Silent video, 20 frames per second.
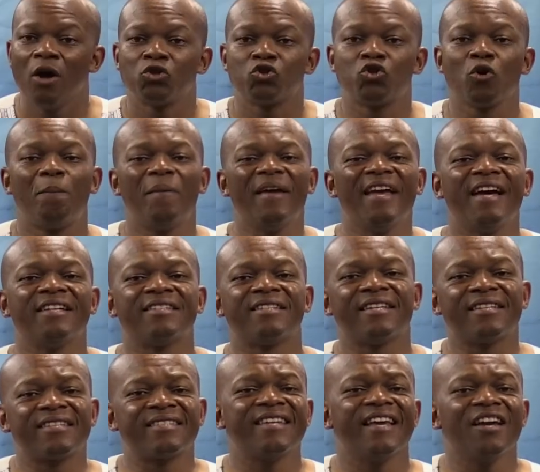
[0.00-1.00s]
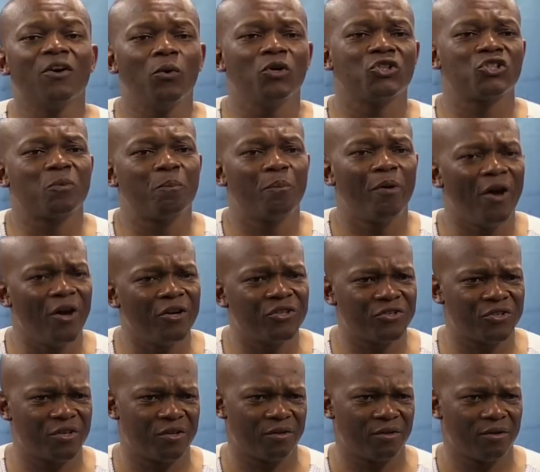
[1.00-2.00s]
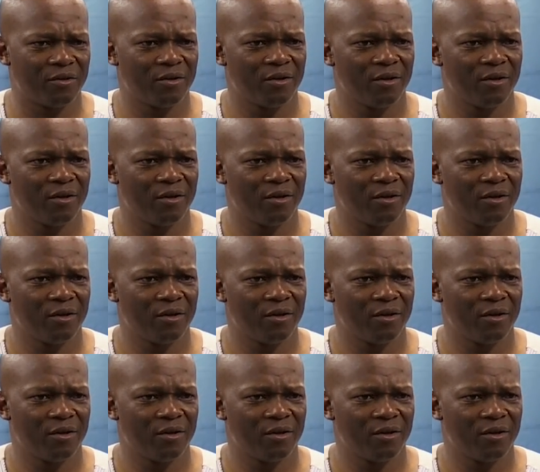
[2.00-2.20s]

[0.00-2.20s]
To be a distinguished person,